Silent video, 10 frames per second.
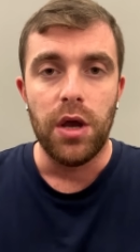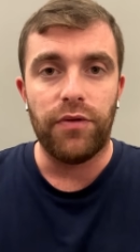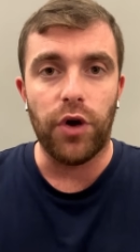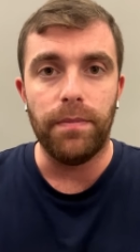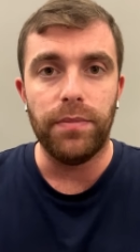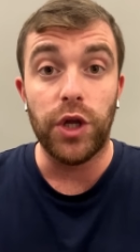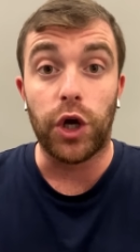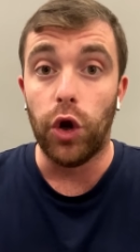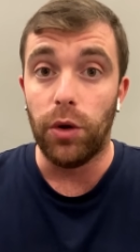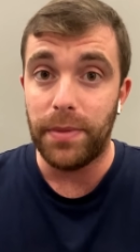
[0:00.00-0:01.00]
from the
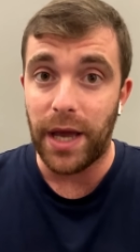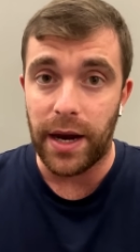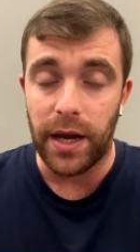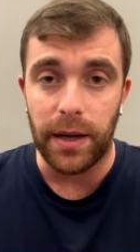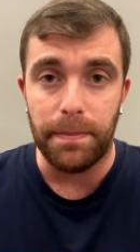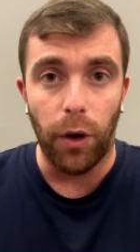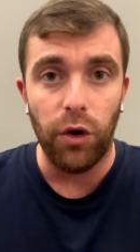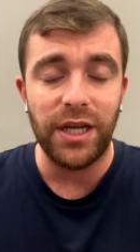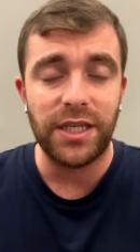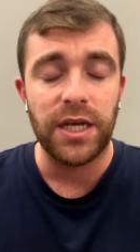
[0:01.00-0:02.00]
Colombian uh,
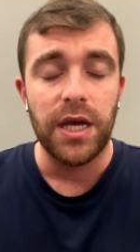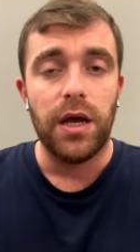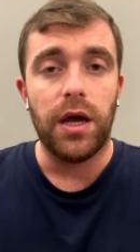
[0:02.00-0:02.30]
police.